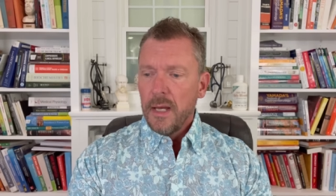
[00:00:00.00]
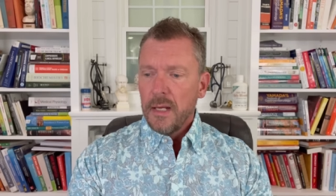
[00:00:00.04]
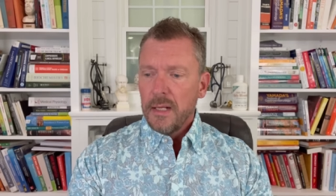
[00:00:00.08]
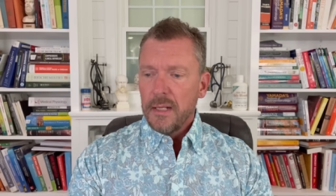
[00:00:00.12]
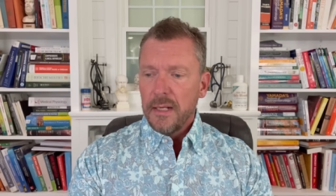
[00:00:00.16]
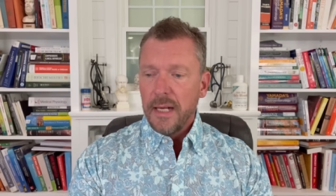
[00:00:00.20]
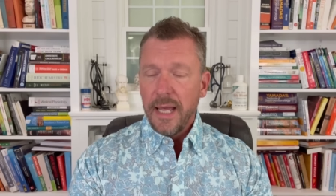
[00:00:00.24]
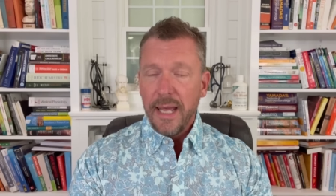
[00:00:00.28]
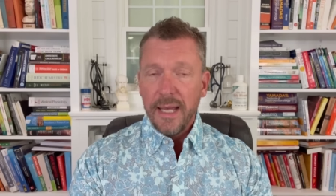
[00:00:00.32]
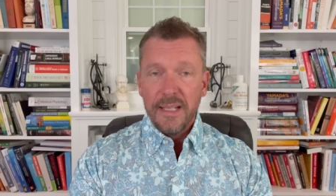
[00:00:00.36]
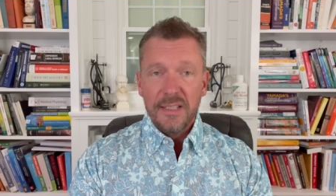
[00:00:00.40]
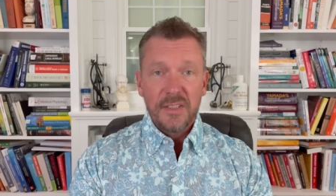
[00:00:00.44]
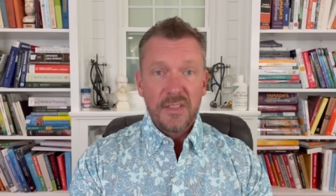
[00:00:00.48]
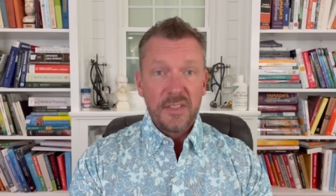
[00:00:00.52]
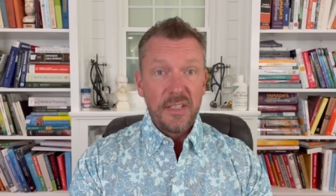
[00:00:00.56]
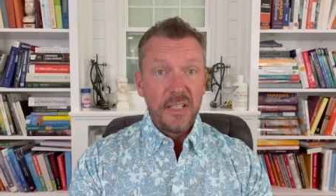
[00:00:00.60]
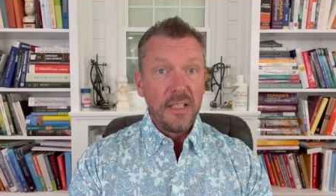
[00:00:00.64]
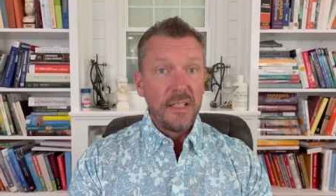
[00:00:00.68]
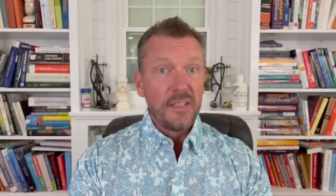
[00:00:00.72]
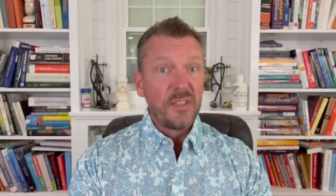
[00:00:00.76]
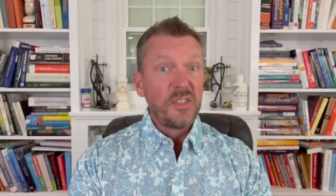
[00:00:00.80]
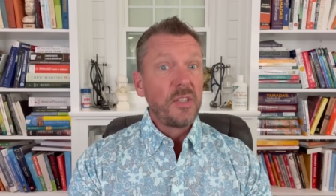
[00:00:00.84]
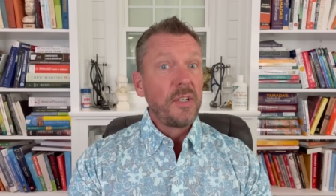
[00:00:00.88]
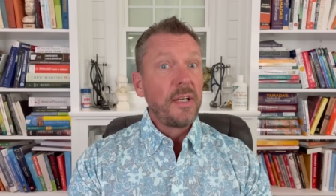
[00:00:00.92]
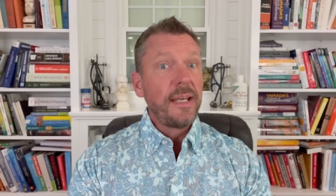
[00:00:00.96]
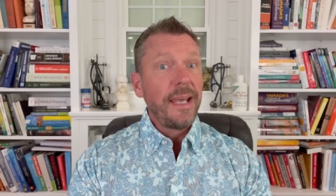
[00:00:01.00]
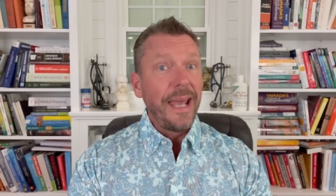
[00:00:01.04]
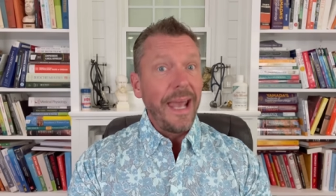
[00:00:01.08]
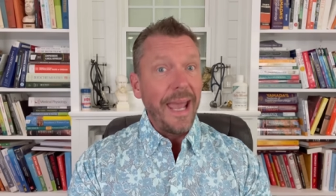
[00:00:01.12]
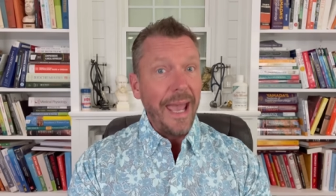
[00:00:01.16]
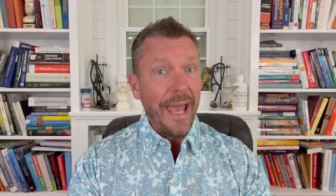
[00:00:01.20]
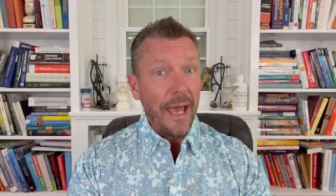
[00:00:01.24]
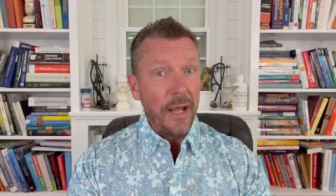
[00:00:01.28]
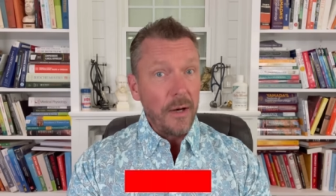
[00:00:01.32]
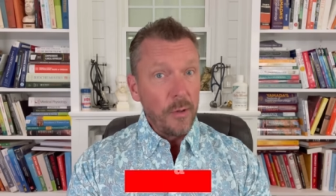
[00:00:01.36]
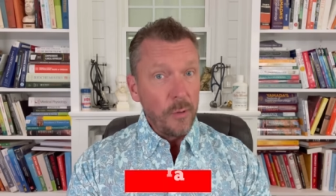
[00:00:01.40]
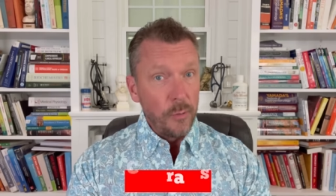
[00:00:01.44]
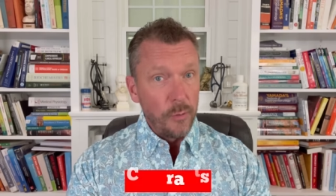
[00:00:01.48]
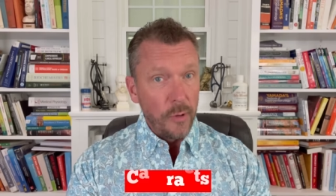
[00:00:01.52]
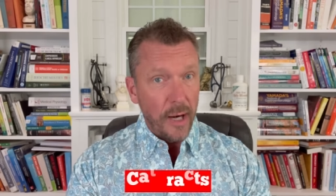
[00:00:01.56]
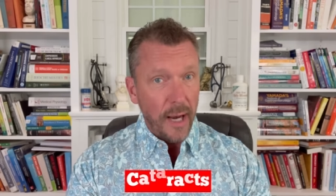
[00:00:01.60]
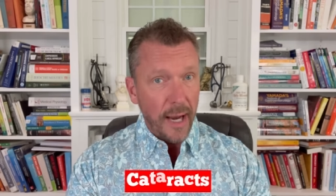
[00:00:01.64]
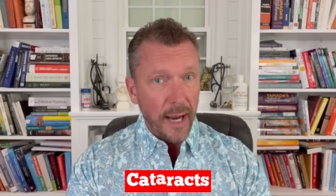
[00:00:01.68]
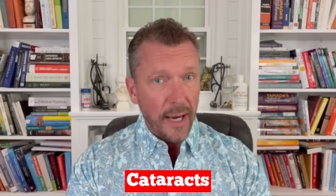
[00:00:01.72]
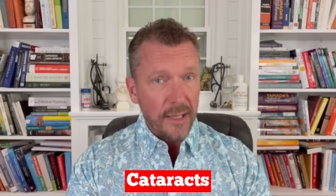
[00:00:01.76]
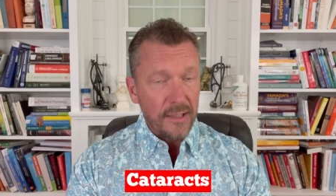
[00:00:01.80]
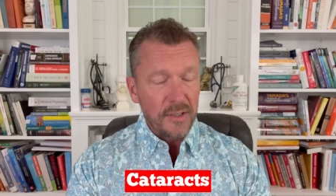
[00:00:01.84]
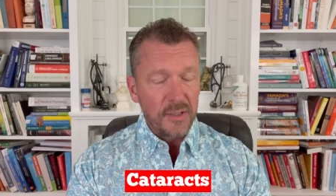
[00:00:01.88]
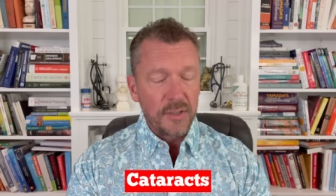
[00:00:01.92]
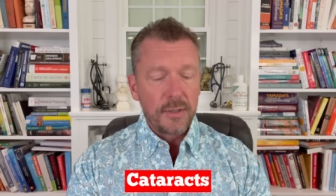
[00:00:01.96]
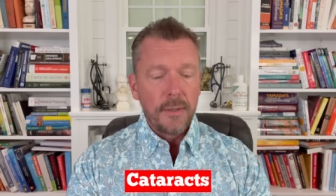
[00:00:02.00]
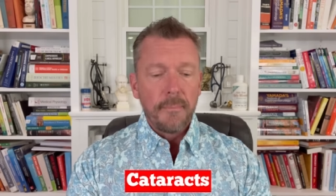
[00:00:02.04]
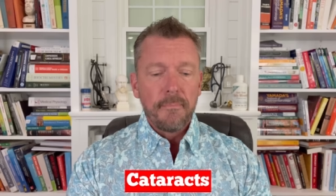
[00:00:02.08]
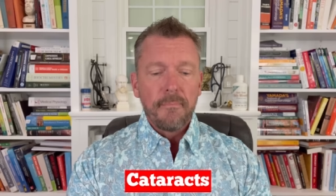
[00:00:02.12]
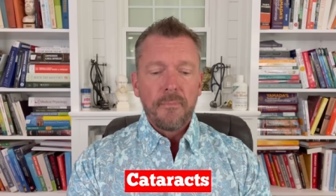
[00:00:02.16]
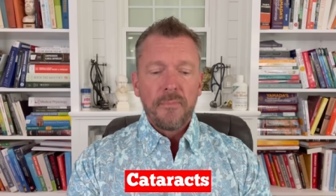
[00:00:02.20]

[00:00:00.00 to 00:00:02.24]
Next is cataracts.